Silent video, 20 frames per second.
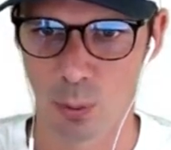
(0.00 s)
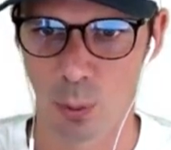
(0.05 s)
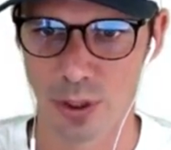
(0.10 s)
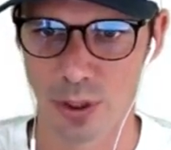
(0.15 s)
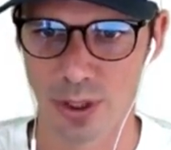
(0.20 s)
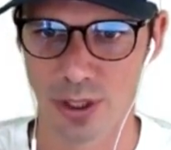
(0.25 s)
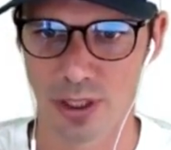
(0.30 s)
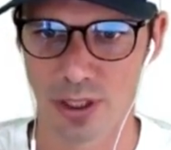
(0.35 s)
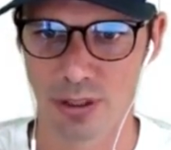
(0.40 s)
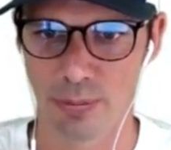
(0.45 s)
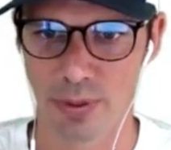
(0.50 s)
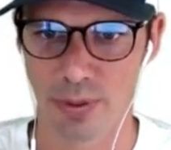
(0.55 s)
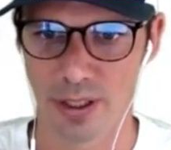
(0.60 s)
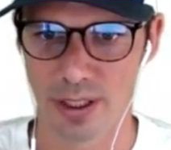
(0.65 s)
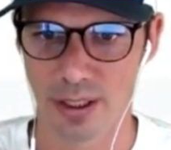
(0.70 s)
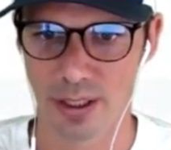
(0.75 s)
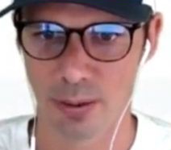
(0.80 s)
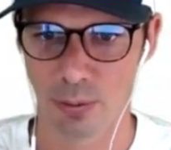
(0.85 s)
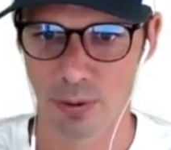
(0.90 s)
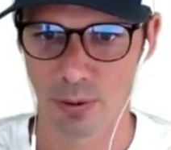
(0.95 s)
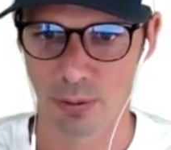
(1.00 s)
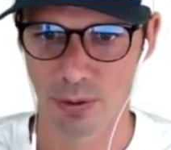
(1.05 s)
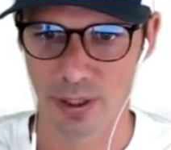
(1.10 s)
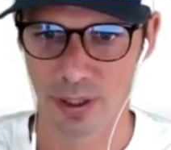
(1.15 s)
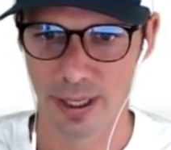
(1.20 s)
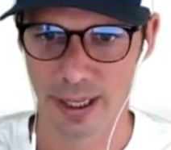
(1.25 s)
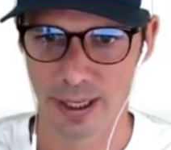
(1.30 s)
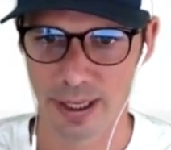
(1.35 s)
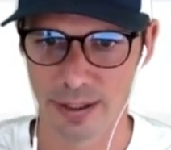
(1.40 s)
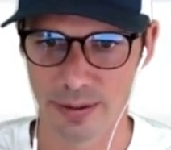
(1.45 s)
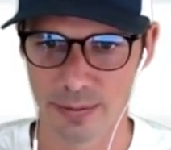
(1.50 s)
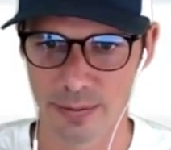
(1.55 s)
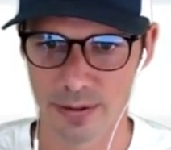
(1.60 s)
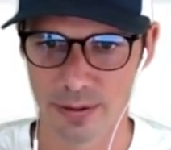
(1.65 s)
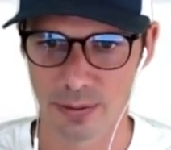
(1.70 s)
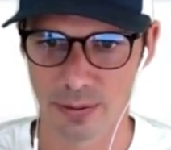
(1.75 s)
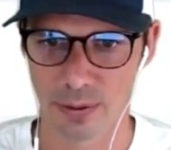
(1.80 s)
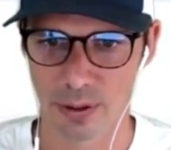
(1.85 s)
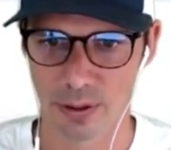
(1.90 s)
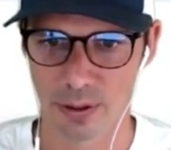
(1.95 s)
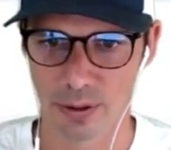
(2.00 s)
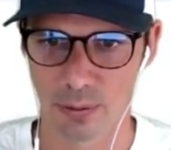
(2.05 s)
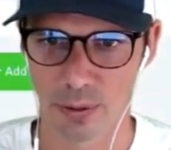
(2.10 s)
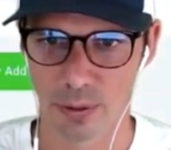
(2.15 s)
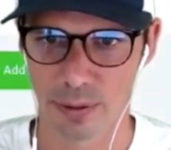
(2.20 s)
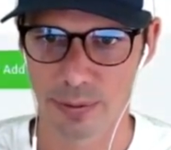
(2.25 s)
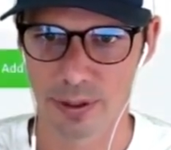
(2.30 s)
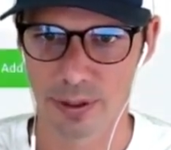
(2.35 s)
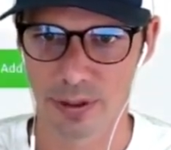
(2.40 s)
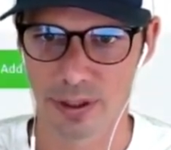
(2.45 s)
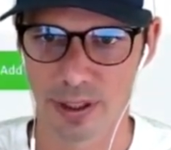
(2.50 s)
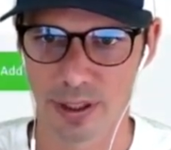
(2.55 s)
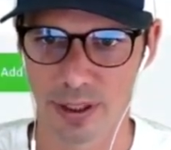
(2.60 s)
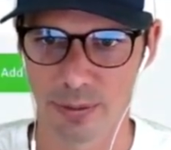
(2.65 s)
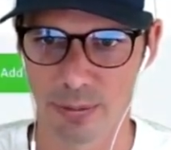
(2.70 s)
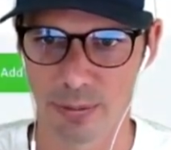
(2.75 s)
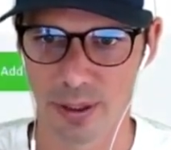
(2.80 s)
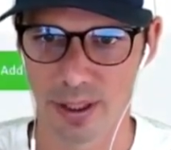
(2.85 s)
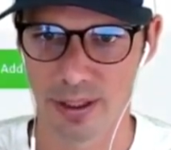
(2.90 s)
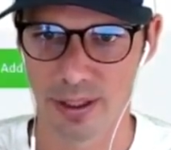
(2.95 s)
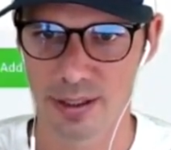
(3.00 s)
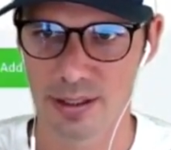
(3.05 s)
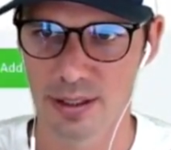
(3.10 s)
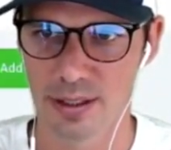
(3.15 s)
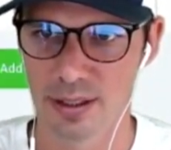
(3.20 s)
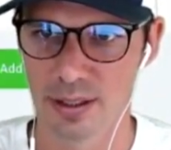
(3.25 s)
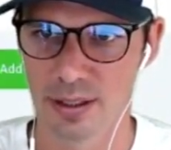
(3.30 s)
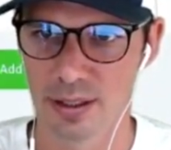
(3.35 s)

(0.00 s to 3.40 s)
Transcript: Which campaign? We want to add them to our webinar campaign.